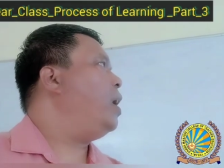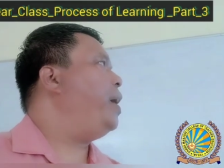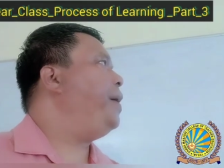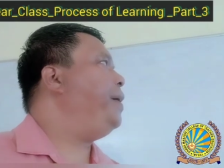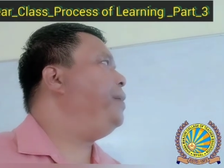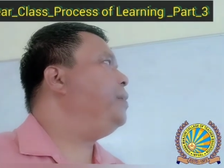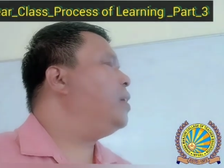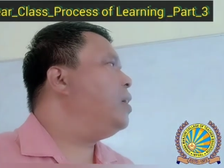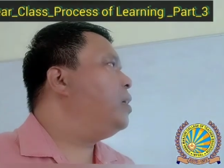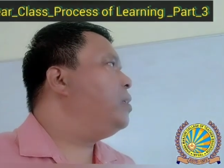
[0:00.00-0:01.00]

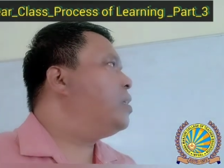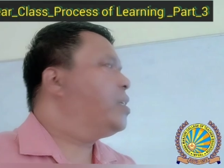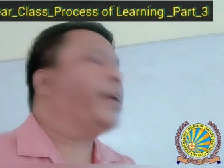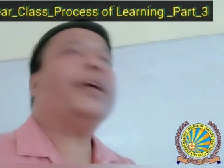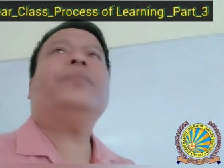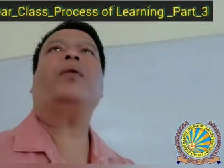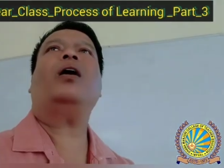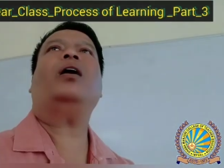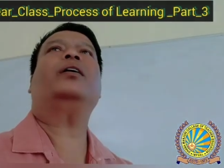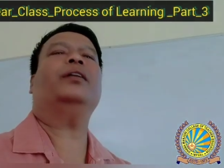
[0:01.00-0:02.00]
And the second
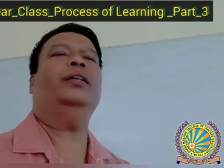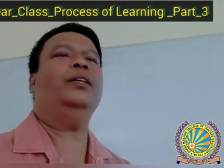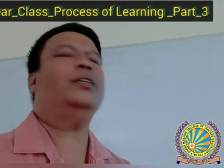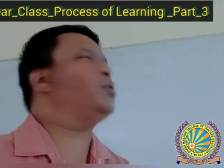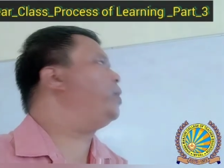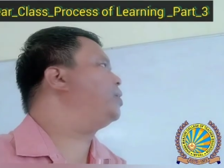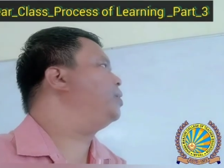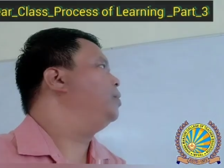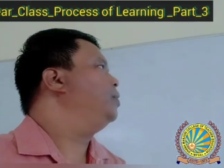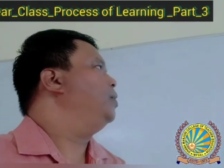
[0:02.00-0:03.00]
part is what?